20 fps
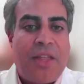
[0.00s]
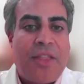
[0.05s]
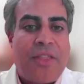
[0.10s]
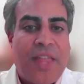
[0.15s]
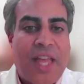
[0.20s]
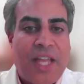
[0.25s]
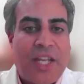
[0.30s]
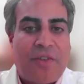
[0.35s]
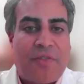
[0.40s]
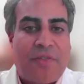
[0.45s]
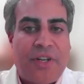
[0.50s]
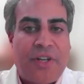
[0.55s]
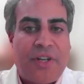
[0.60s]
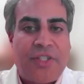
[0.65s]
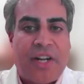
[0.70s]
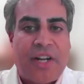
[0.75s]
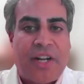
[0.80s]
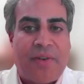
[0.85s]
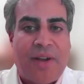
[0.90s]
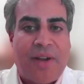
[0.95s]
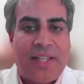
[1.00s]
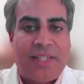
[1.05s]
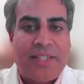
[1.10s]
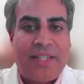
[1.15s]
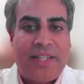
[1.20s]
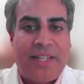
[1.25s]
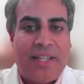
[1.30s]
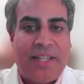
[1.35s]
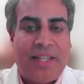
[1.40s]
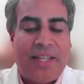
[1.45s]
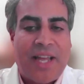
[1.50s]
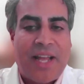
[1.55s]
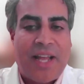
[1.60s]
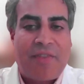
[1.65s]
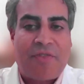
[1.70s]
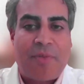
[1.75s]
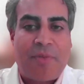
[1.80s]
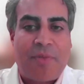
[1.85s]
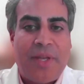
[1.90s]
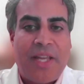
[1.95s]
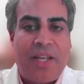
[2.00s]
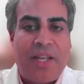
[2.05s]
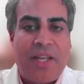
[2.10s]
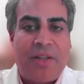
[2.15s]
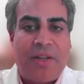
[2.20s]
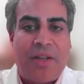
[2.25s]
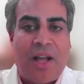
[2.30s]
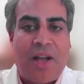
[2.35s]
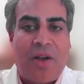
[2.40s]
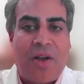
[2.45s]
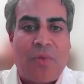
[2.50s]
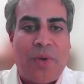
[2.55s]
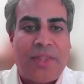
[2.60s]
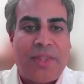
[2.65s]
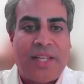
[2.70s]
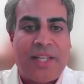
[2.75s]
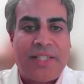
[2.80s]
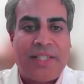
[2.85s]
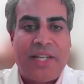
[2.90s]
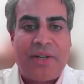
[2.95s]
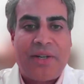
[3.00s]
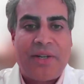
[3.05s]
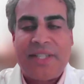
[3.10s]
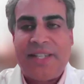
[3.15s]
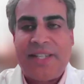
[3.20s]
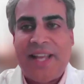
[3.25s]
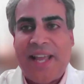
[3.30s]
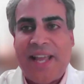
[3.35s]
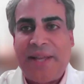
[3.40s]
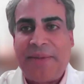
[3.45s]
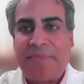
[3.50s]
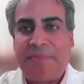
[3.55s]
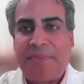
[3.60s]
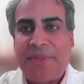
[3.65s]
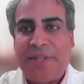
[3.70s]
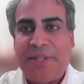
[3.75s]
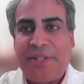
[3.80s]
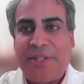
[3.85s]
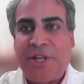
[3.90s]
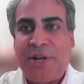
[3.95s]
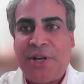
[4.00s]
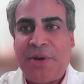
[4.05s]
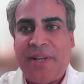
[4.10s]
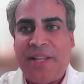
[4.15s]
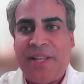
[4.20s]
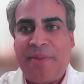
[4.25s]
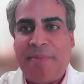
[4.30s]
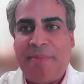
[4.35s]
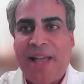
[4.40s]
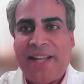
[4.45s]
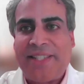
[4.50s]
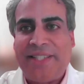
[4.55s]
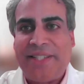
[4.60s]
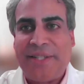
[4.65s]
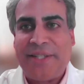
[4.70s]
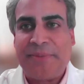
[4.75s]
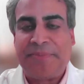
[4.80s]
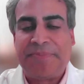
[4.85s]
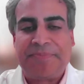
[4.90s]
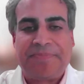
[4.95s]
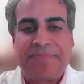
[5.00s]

Thank you for your generosity and for being with us here today. Tony, back to you.